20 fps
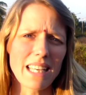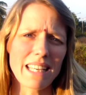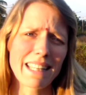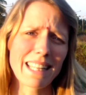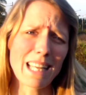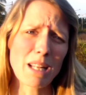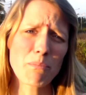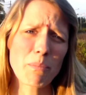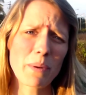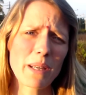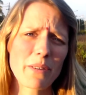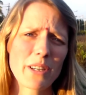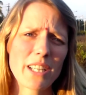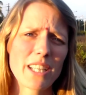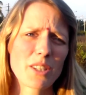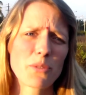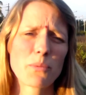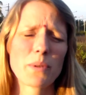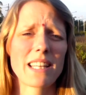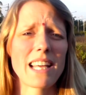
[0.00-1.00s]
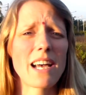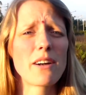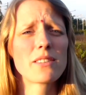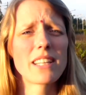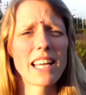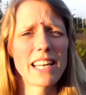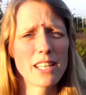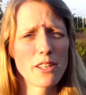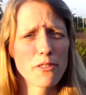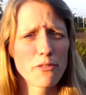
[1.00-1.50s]
that period
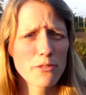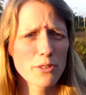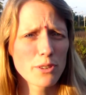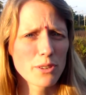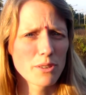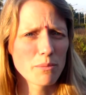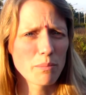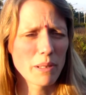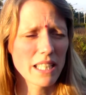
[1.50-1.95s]
without any food,